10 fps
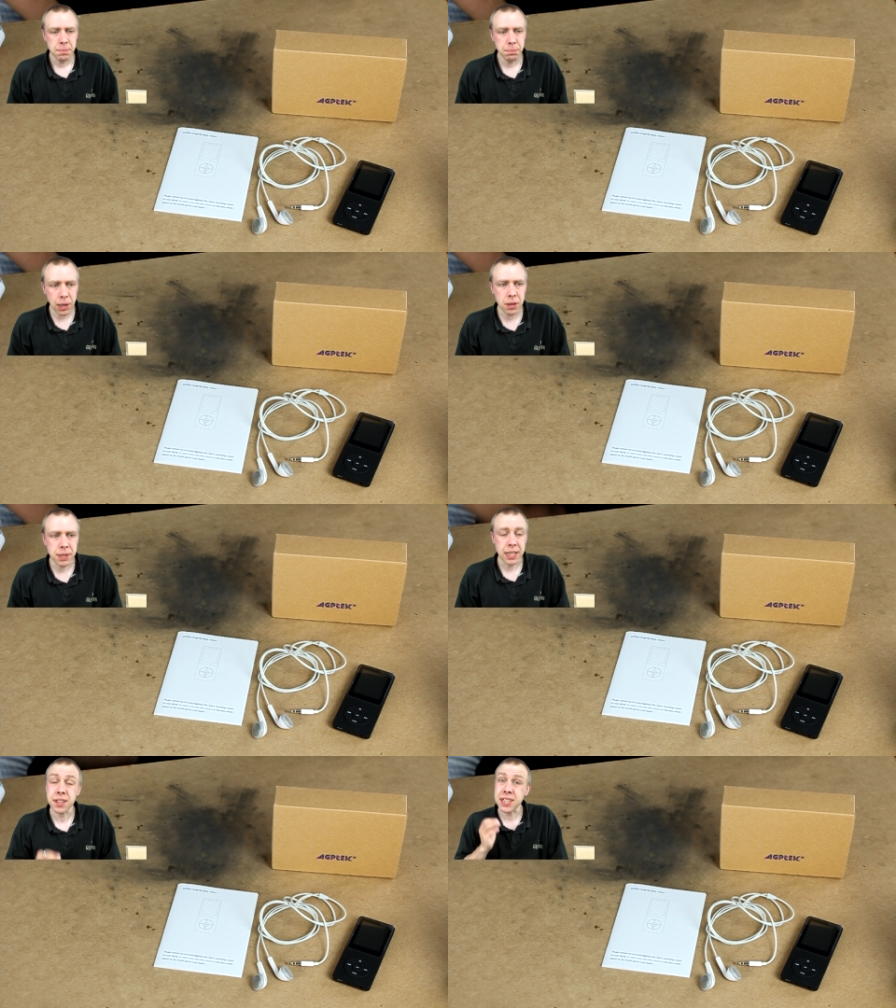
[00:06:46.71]

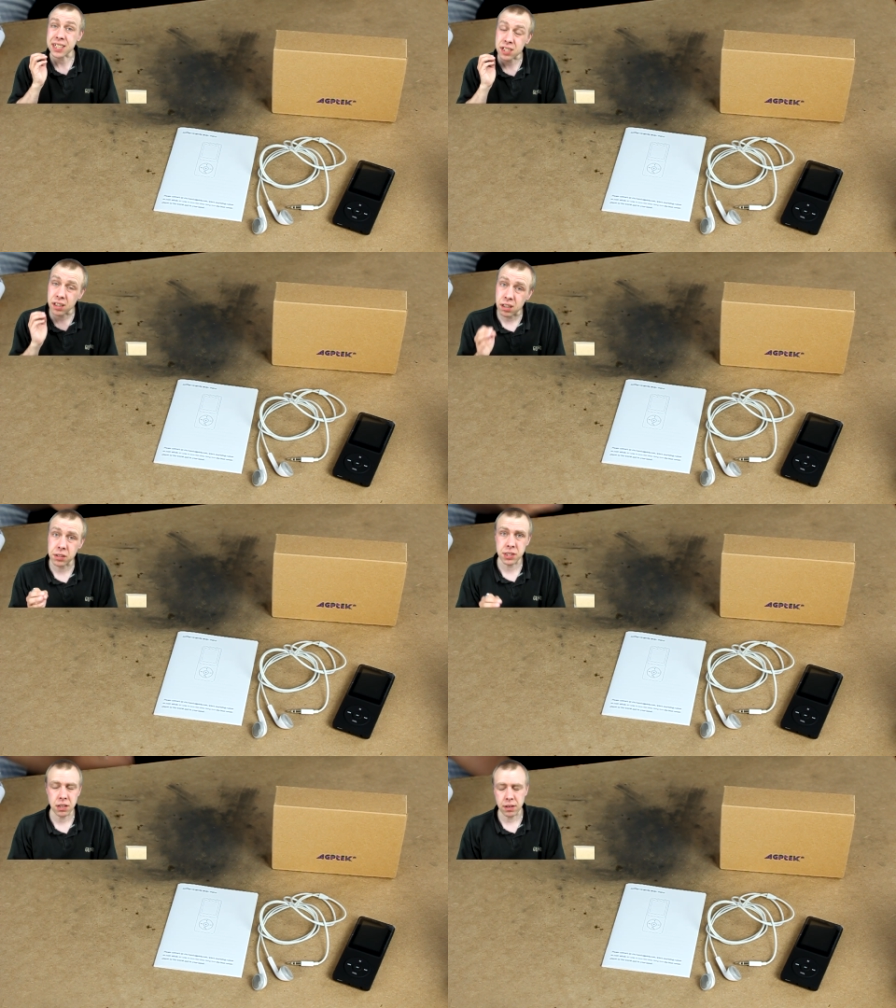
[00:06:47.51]
Blimey, that's a lot
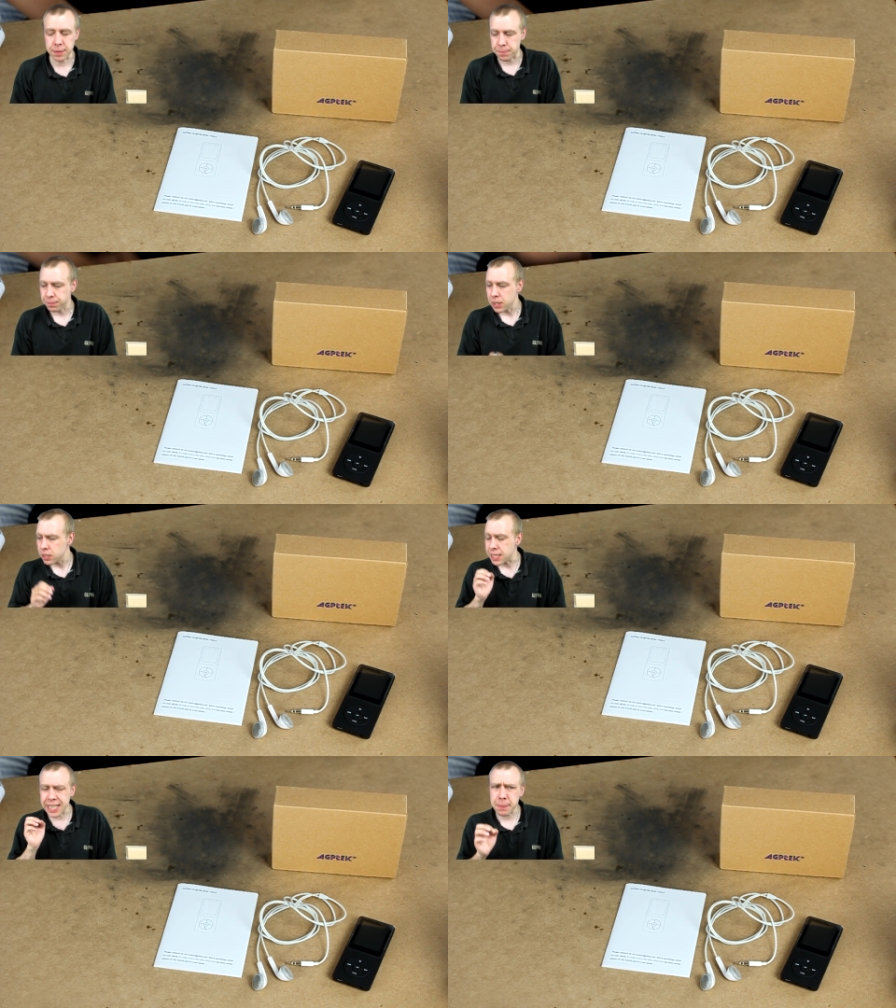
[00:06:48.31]
of time.
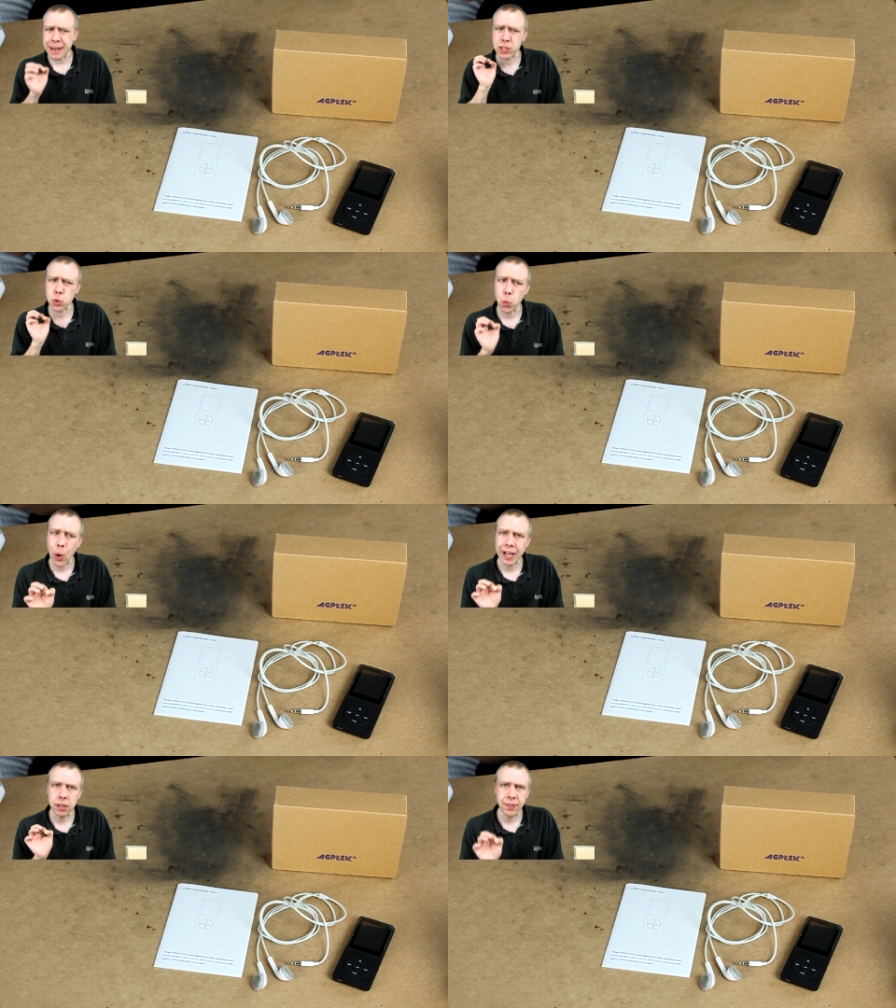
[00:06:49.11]
You get about
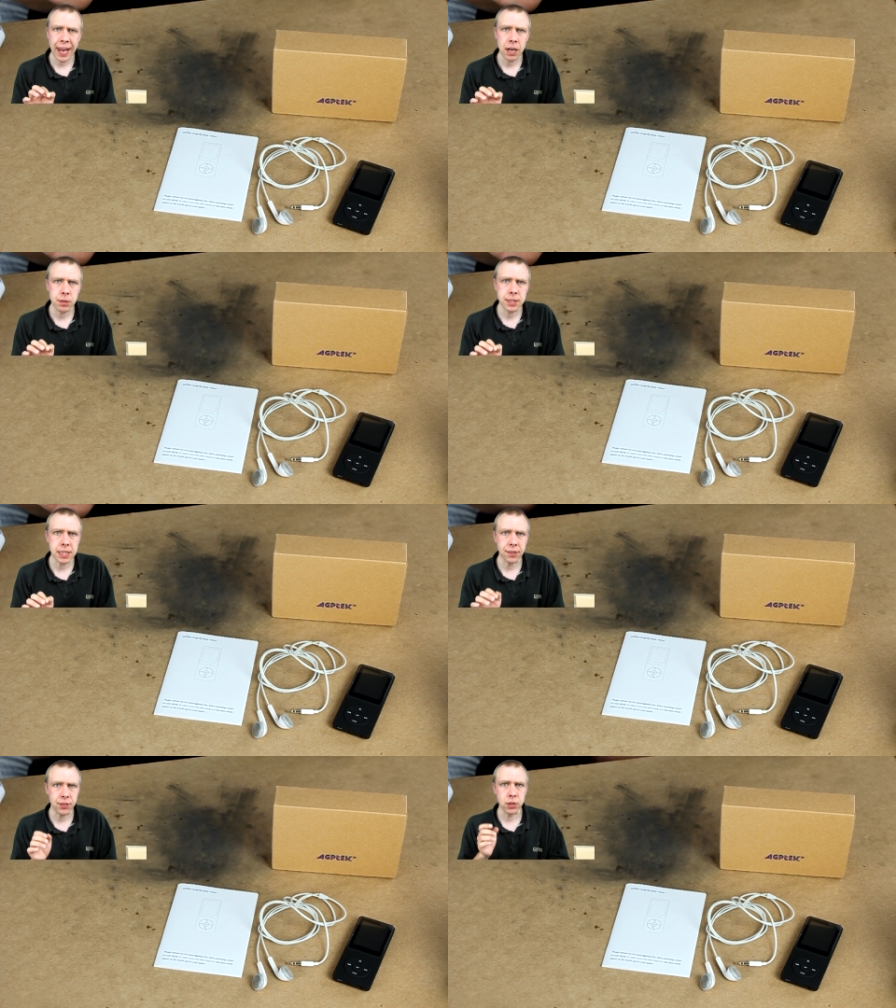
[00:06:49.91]
12 hours
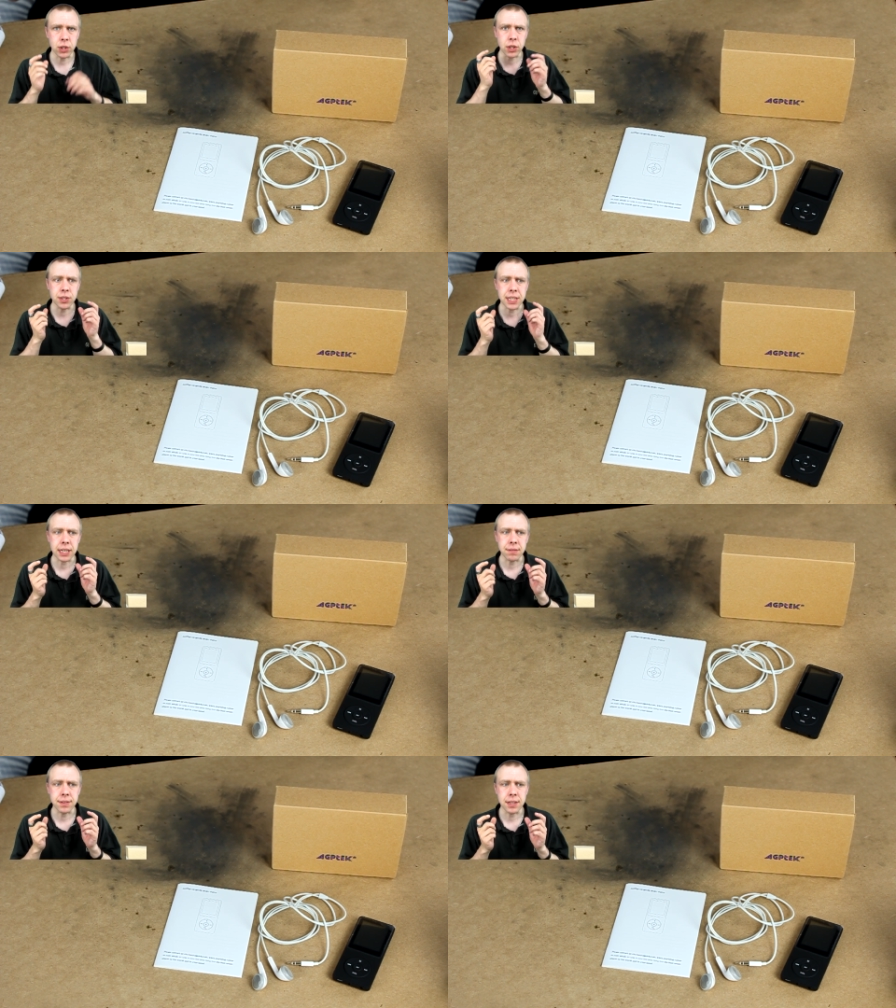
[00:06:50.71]
if you're
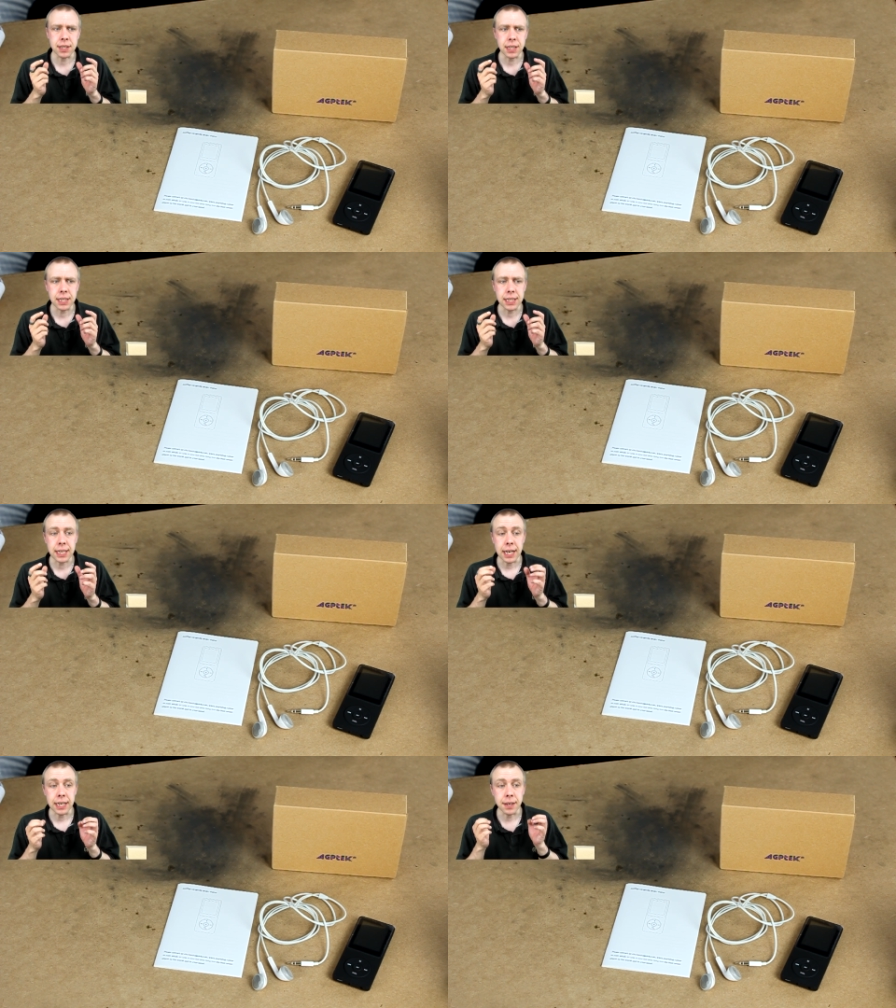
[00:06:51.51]
using the
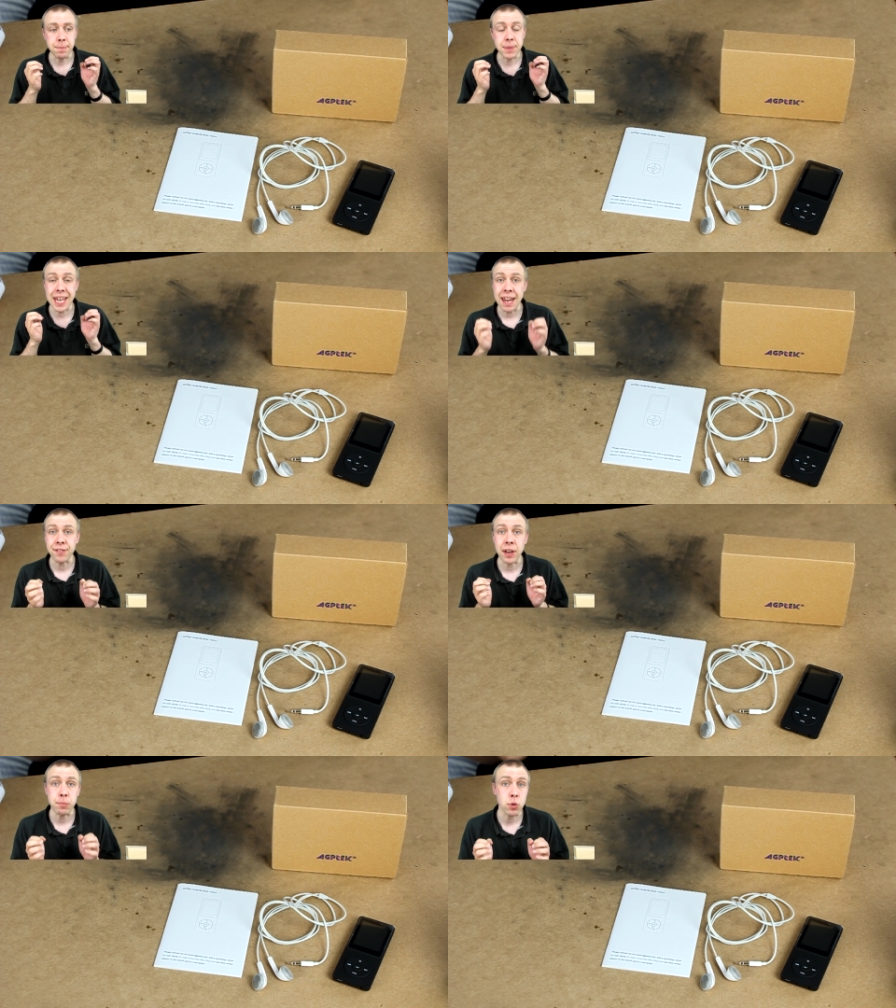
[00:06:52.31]

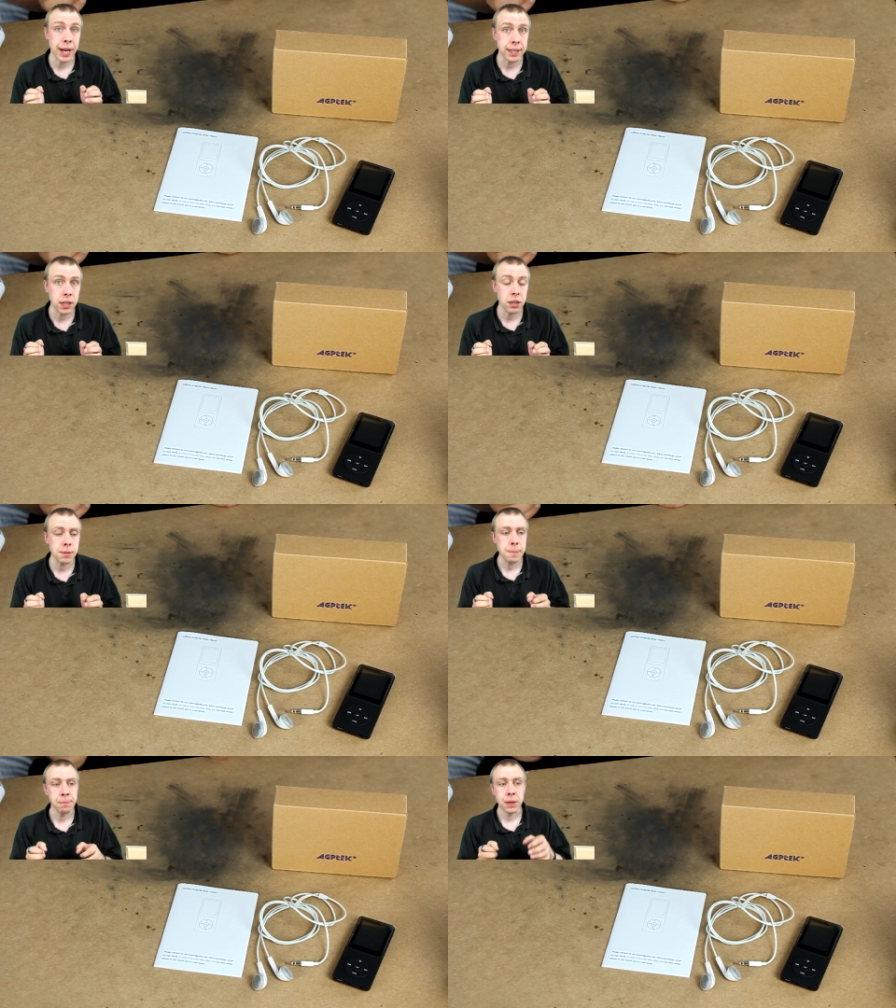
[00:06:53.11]
FM radio.